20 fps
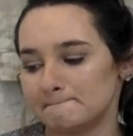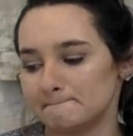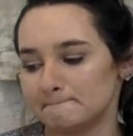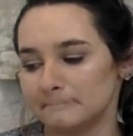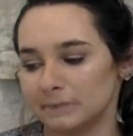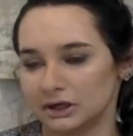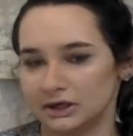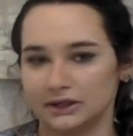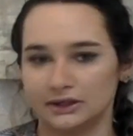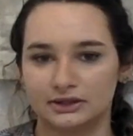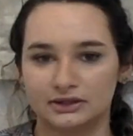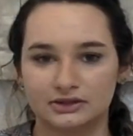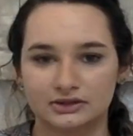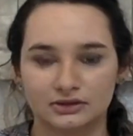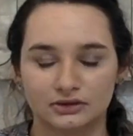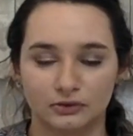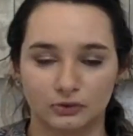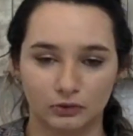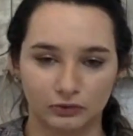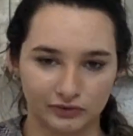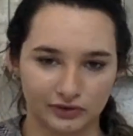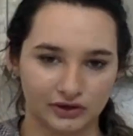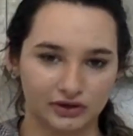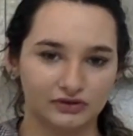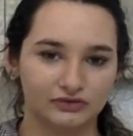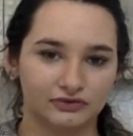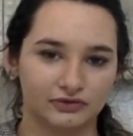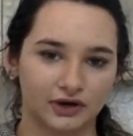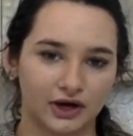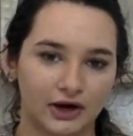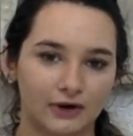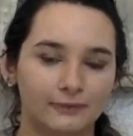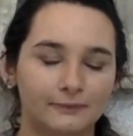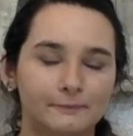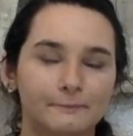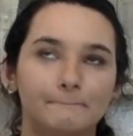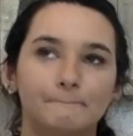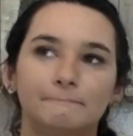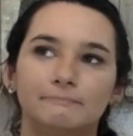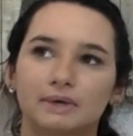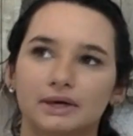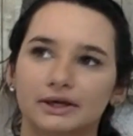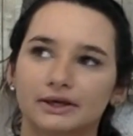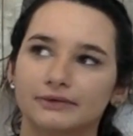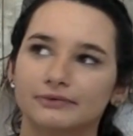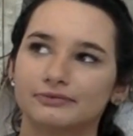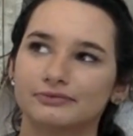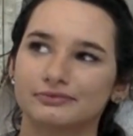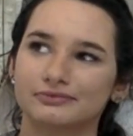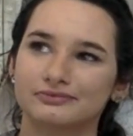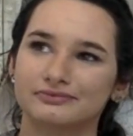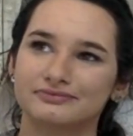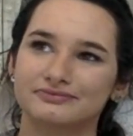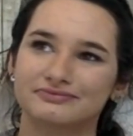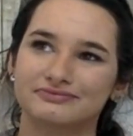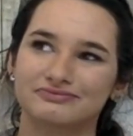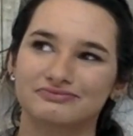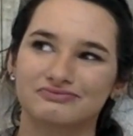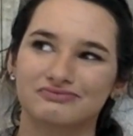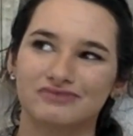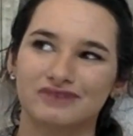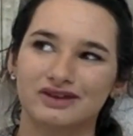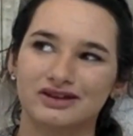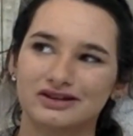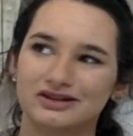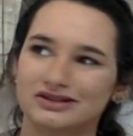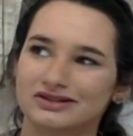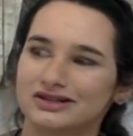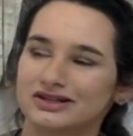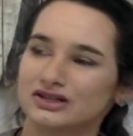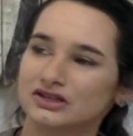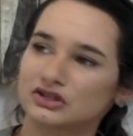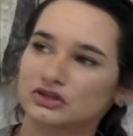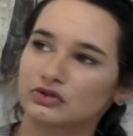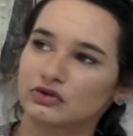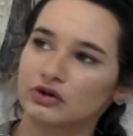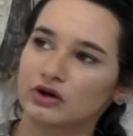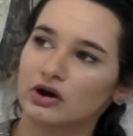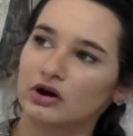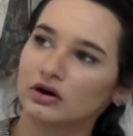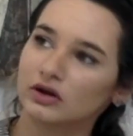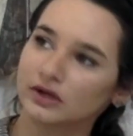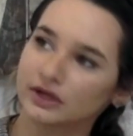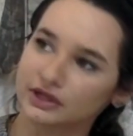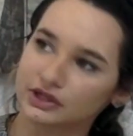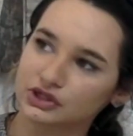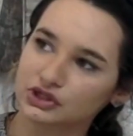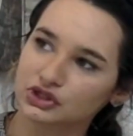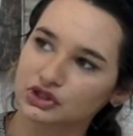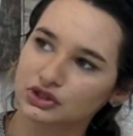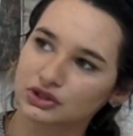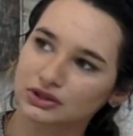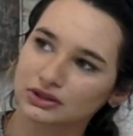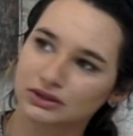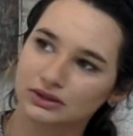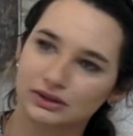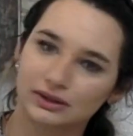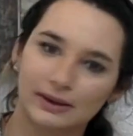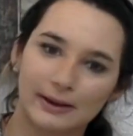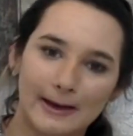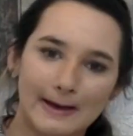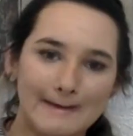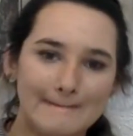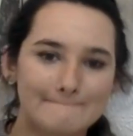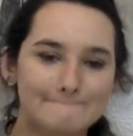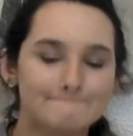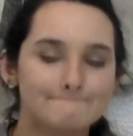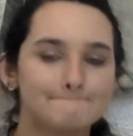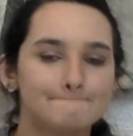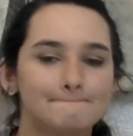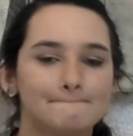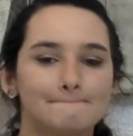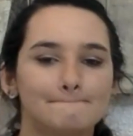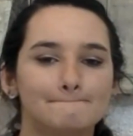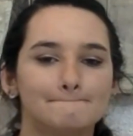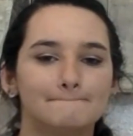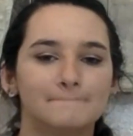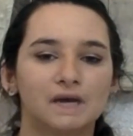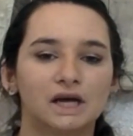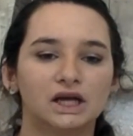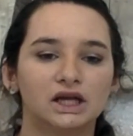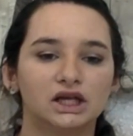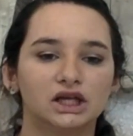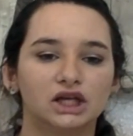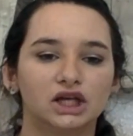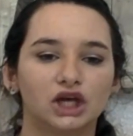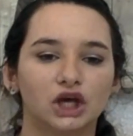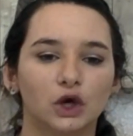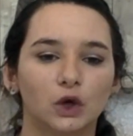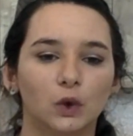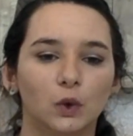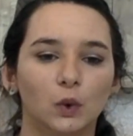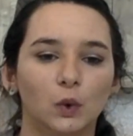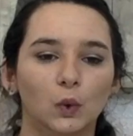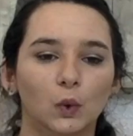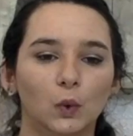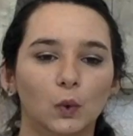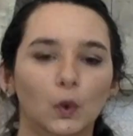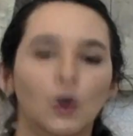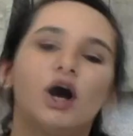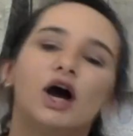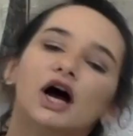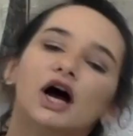But it's over for now. But I decided to go to college. But, you know,